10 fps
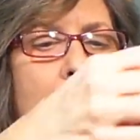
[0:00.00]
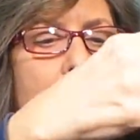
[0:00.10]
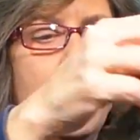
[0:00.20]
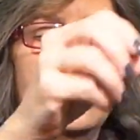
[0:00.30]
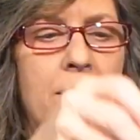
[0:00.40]

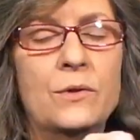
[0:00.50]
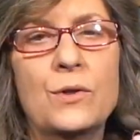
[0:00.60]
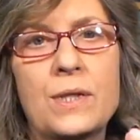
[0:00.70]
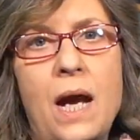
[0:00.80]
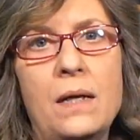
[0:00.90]
Uh, new
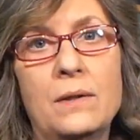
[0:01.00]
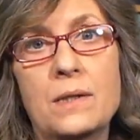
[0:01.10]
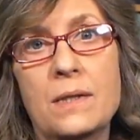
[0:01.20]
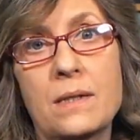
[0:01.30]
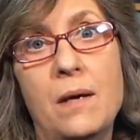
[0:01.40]

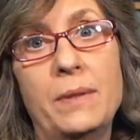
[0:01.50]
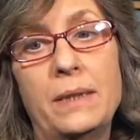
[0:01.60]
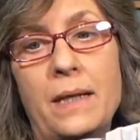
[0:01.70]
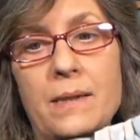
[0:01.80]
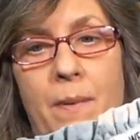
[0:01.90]
stylist is coming
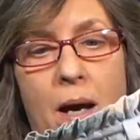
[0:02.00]
next